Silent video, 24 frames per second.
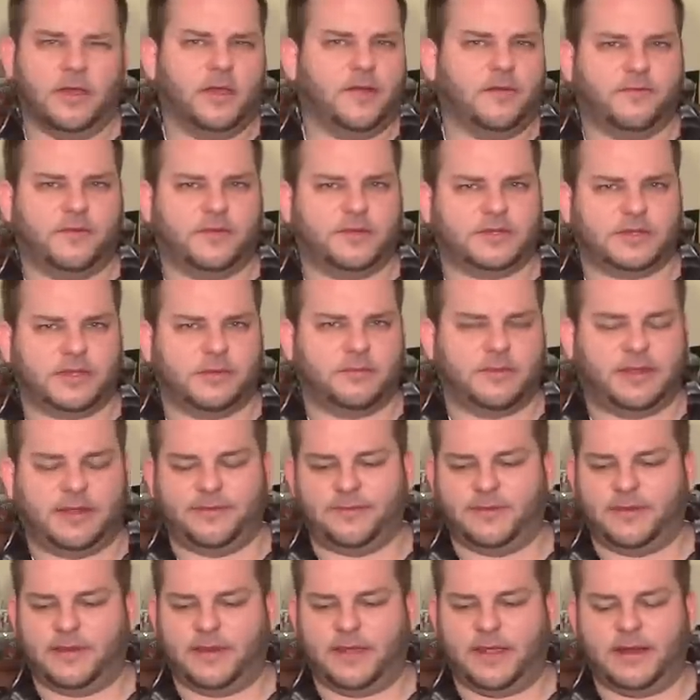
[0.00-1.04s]
for some
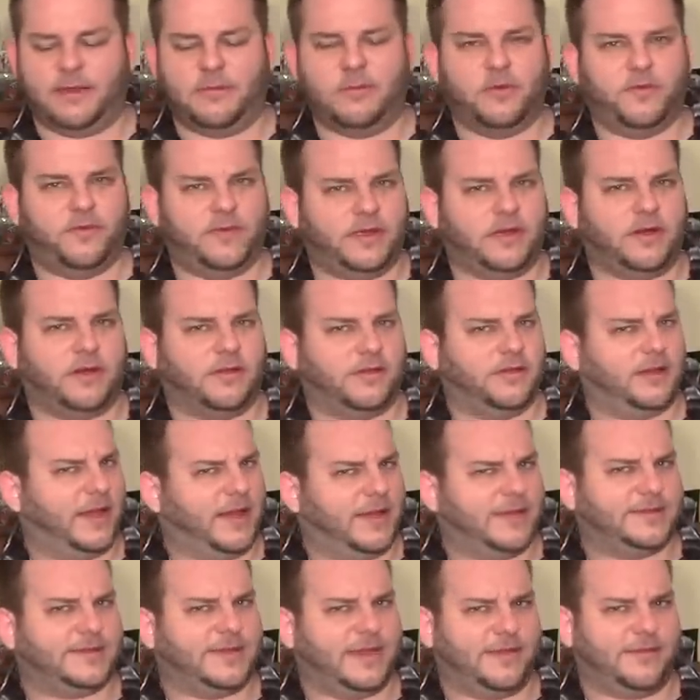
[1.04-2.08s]
reason in a movie called
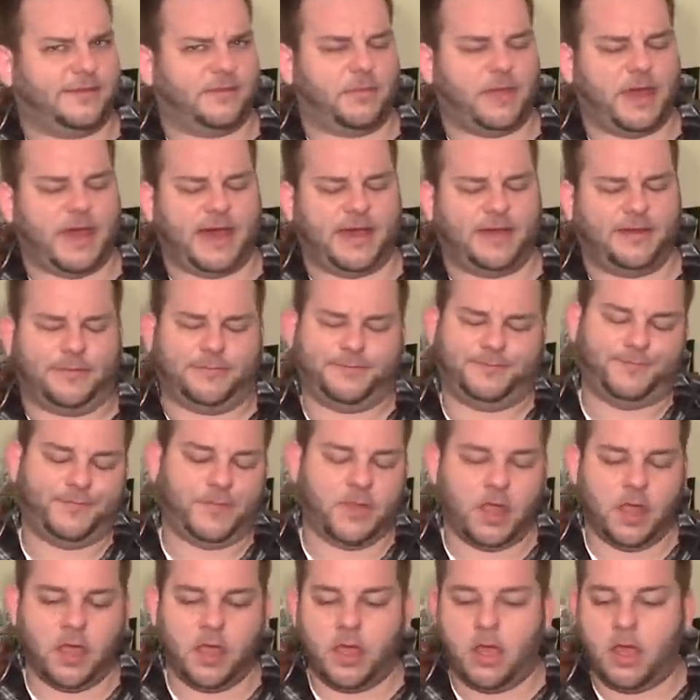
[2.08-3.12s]
Last Days of Patton.
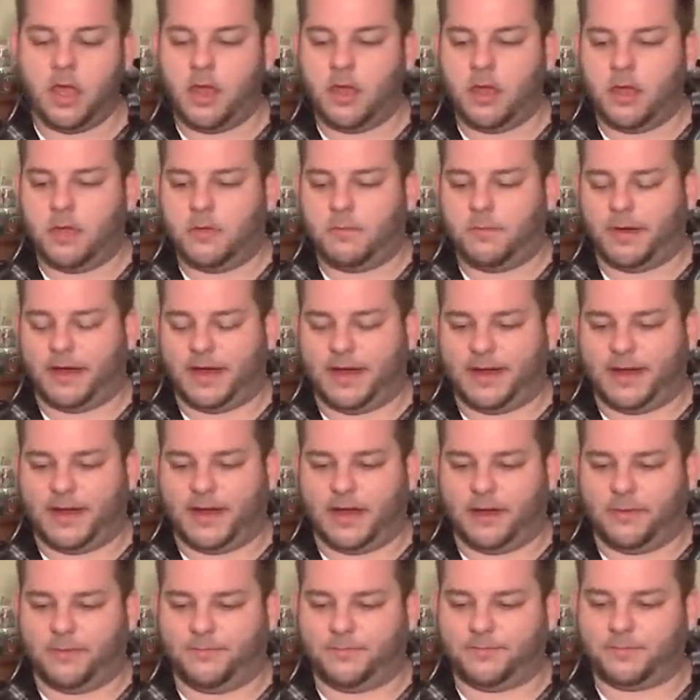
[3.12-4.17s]
But
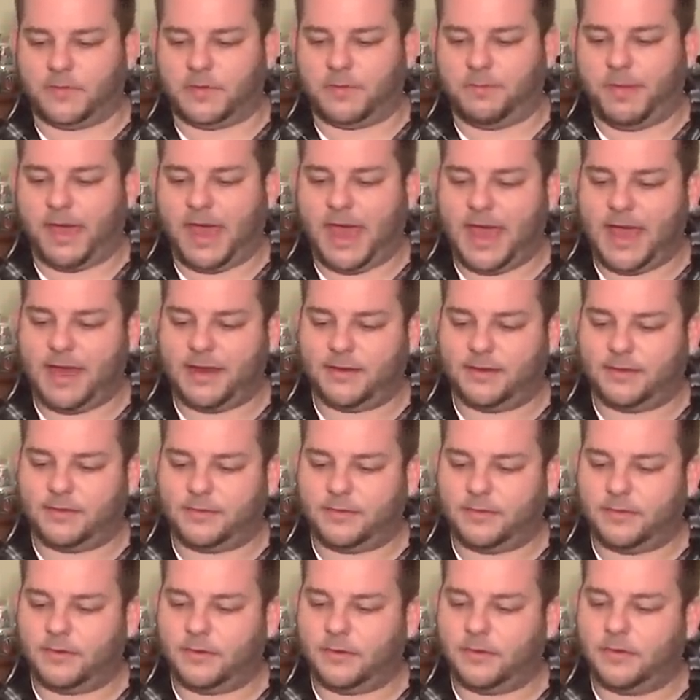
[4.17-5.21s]
um, Patton
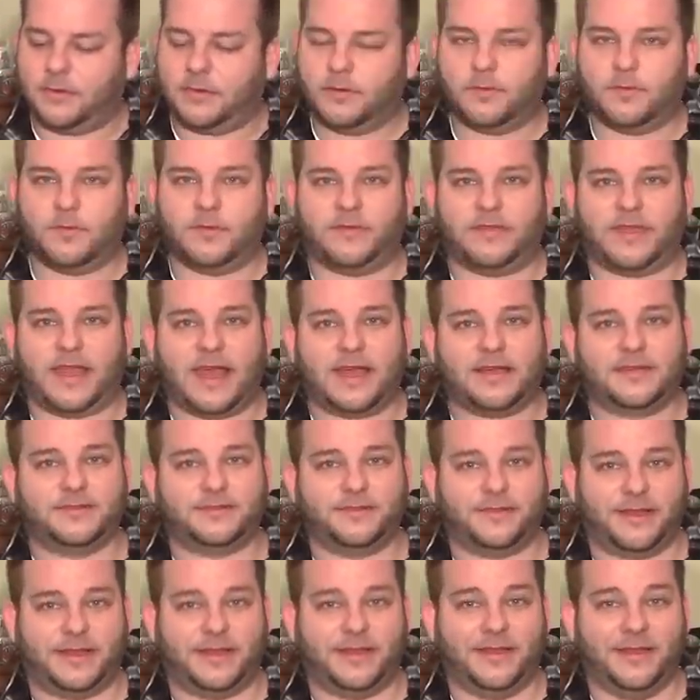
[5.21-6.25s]
was
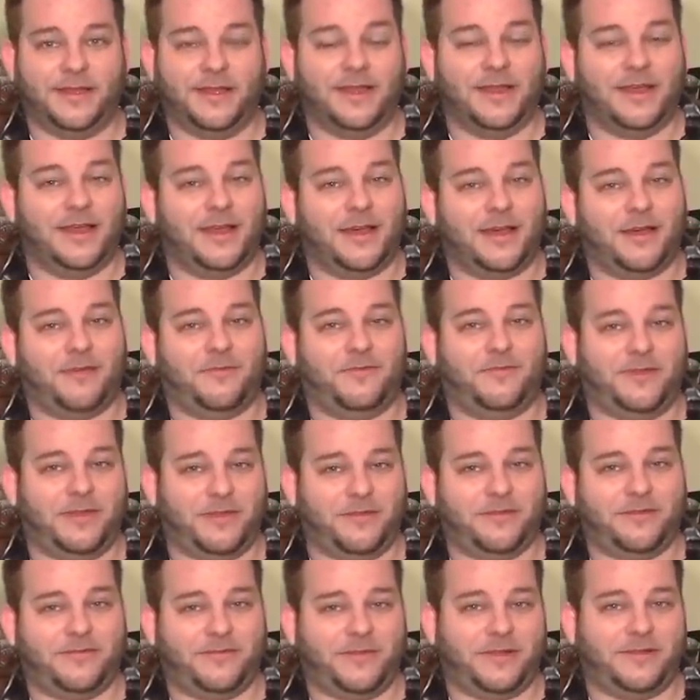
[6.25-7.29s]
actually a
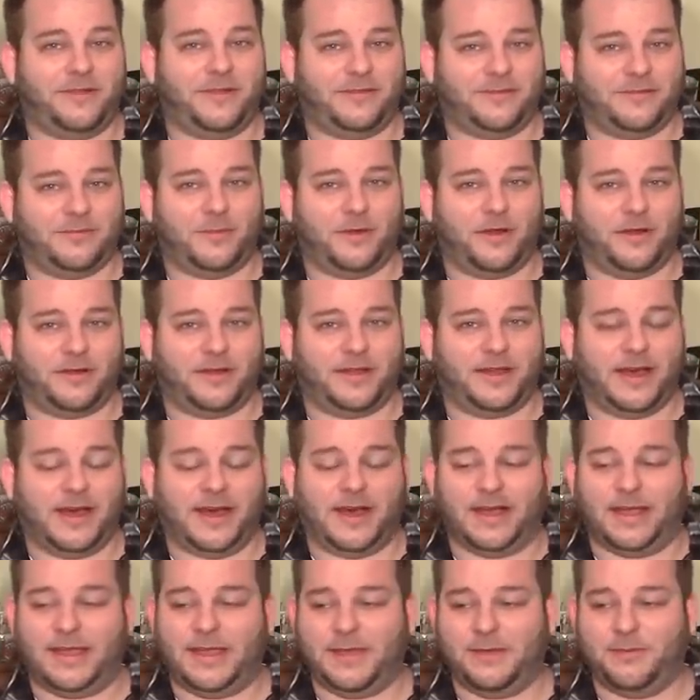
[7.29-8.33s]
very, very smart
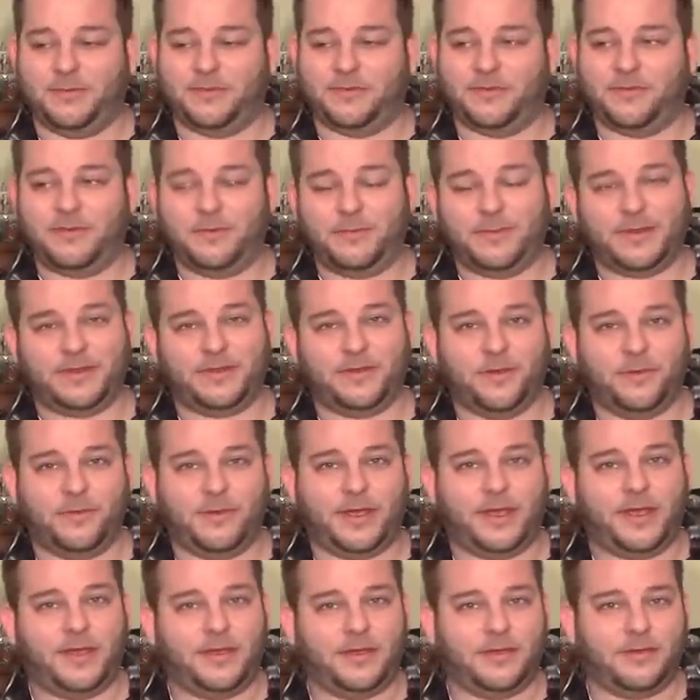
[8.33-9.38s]
guy. He was a little bit
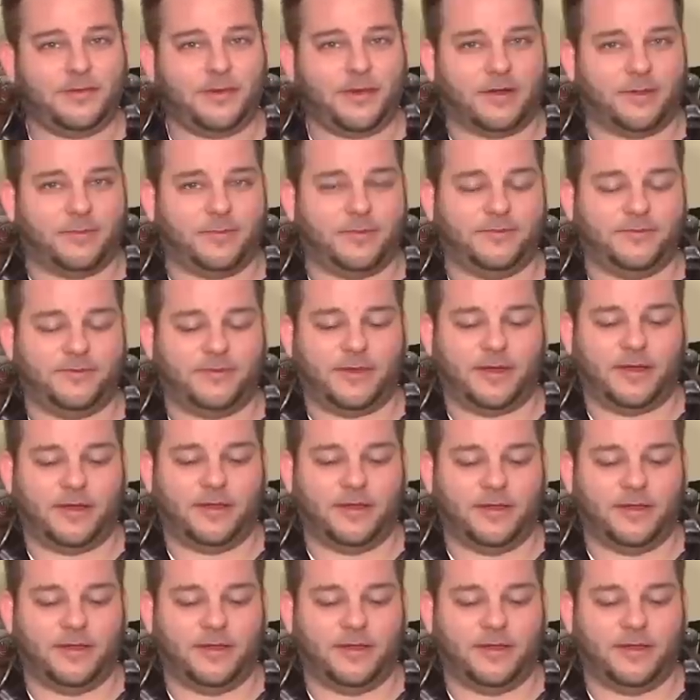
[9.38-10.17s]
kooky. He thought he was a